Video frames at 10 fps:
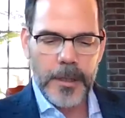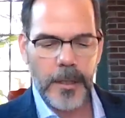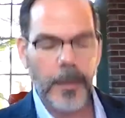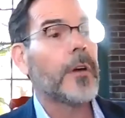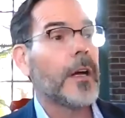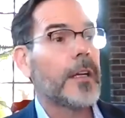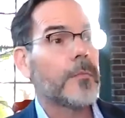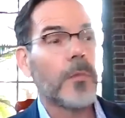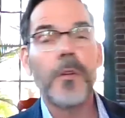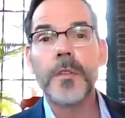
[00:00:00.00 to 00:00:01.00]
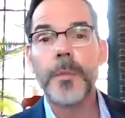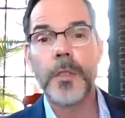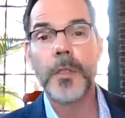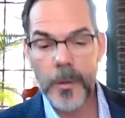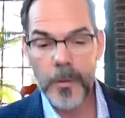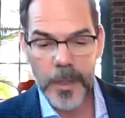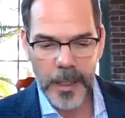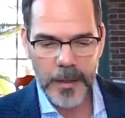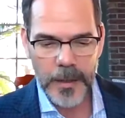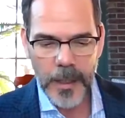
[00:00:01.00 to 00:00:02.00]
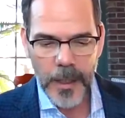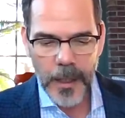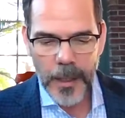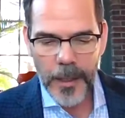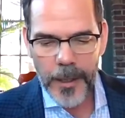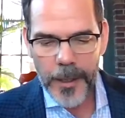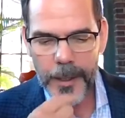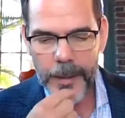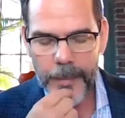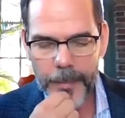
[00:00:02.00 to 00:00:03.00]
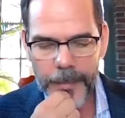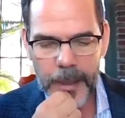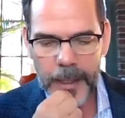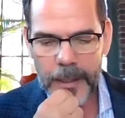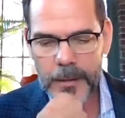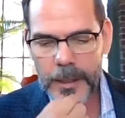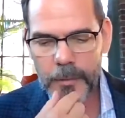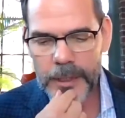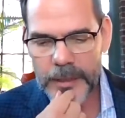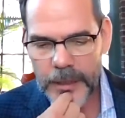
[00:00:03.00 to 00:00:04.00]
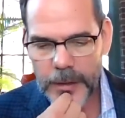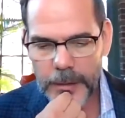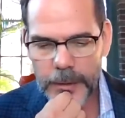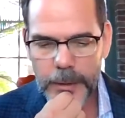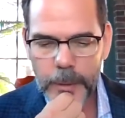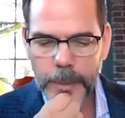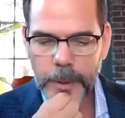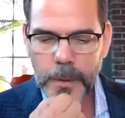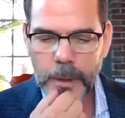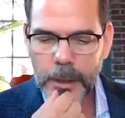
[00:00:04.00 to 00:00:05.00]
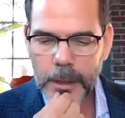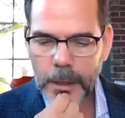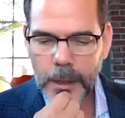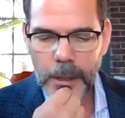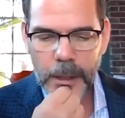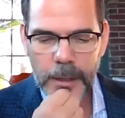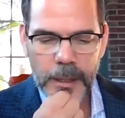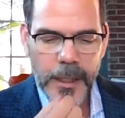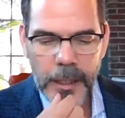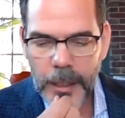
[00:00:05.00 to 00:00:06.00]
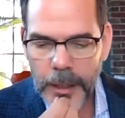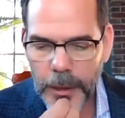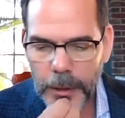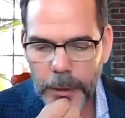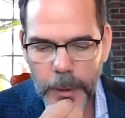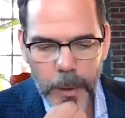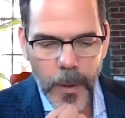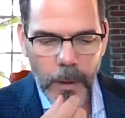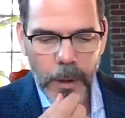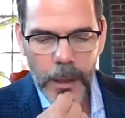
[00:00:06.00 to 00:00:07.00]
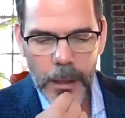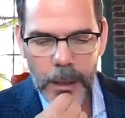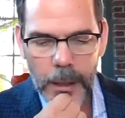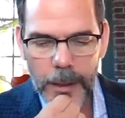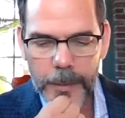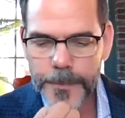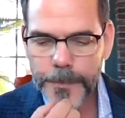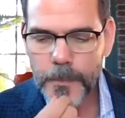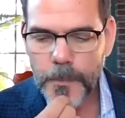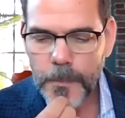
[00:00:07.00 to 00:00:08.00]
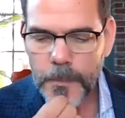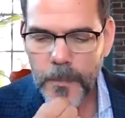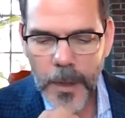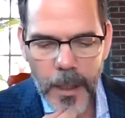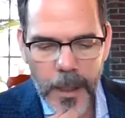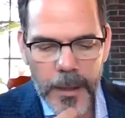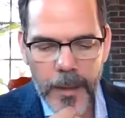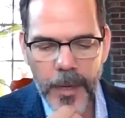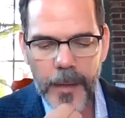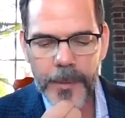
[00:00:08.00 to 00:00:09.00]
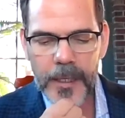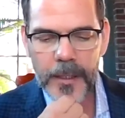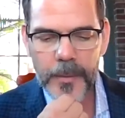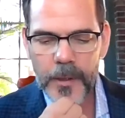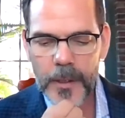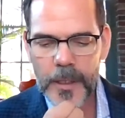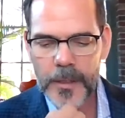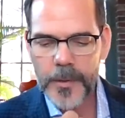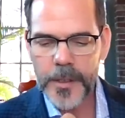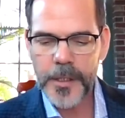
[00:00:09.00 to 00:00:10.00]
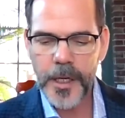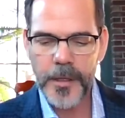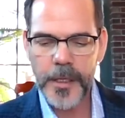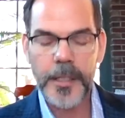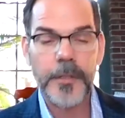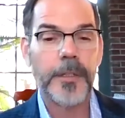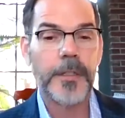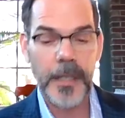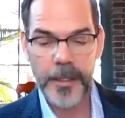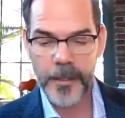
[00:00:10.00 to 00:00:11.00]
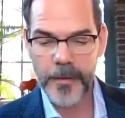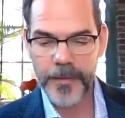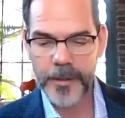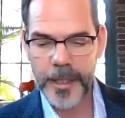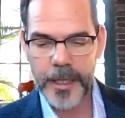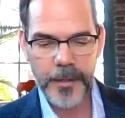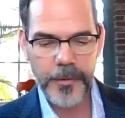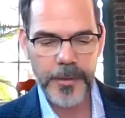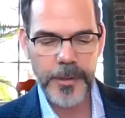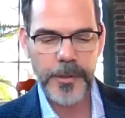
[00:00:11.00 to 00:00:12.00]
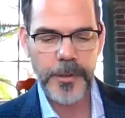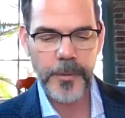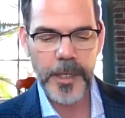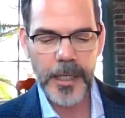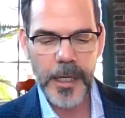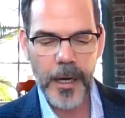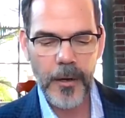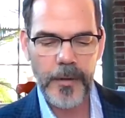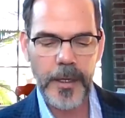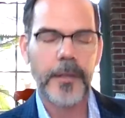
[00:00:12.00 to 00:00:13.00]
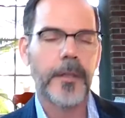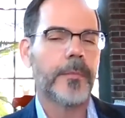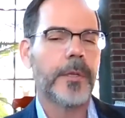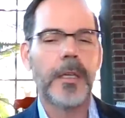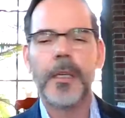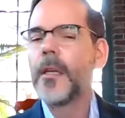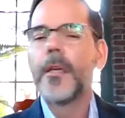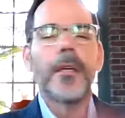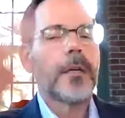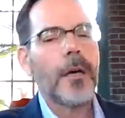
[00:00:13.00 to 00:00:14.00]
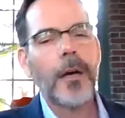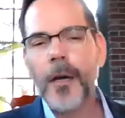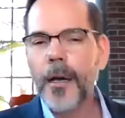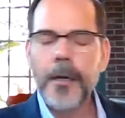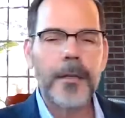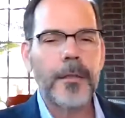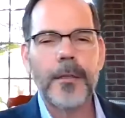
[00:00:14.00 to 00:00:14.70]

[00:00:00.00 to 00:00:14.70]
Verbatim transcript: comprise multiple units, um, like a linguistic group or uh, the EU, or um, they might be communities with shared interests that are affiliated through social media, or they could be uh,